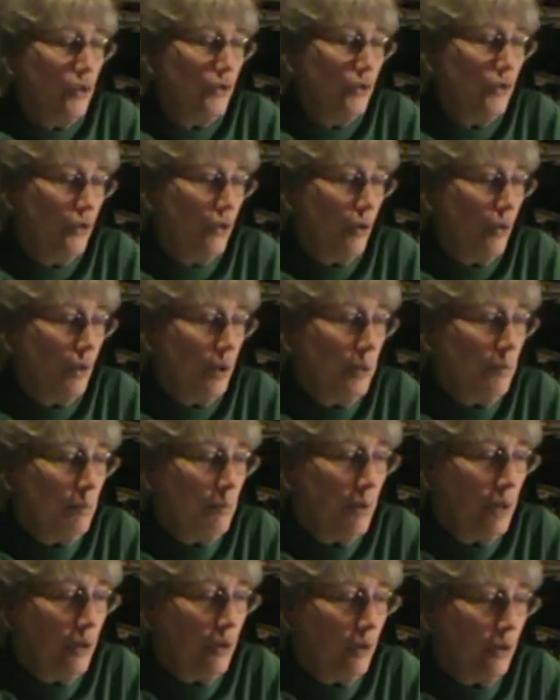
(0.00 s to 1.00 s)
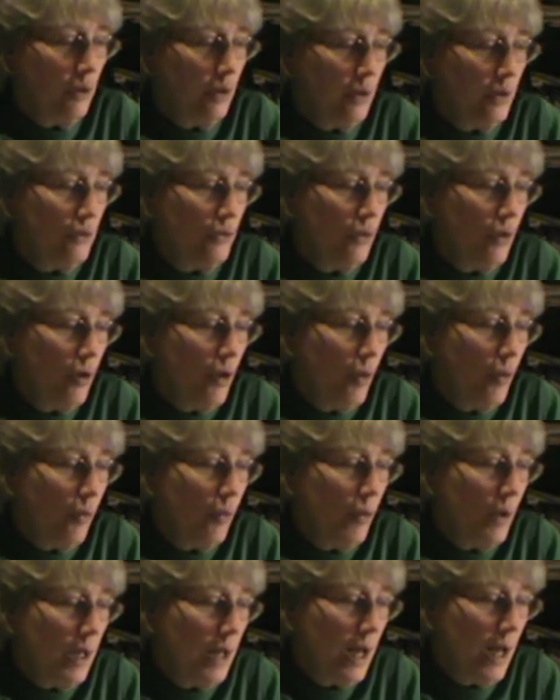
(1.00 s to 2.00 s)
so in Maryland
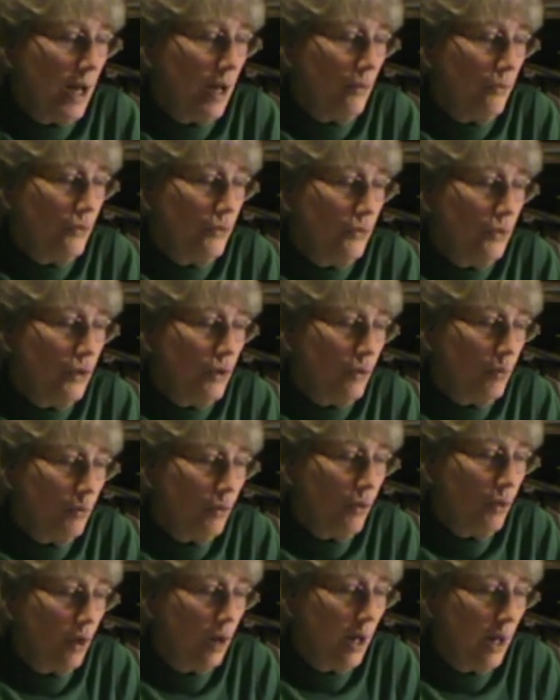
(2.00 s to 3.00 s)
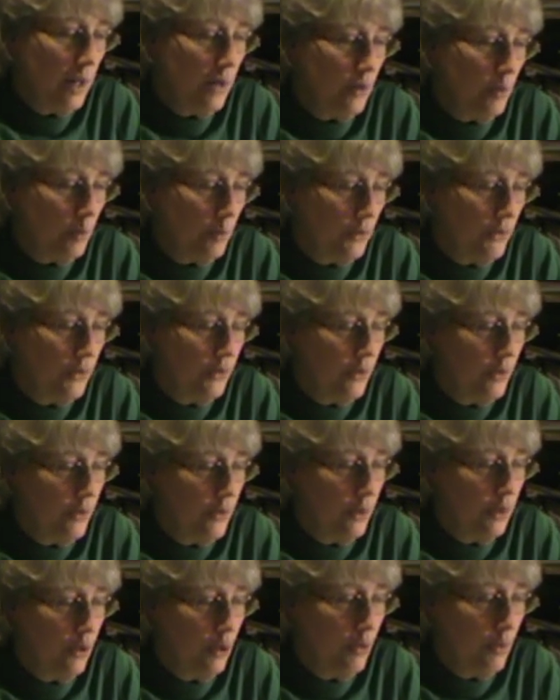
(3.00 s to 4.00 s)
we have 2 more items
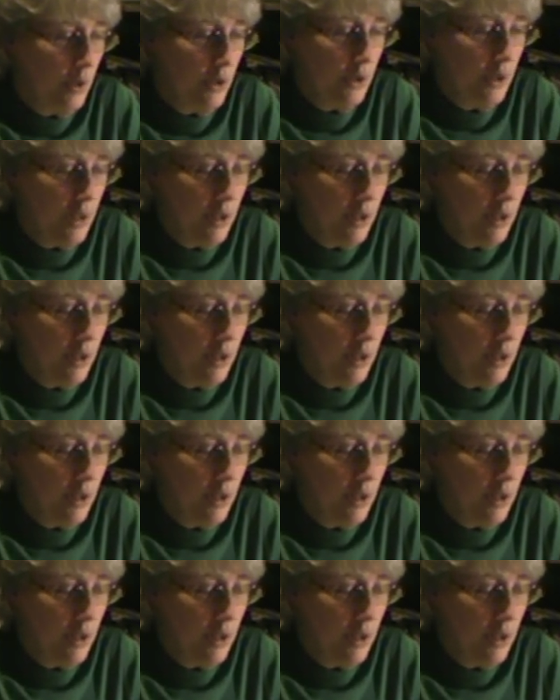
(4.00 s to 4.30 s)
that go in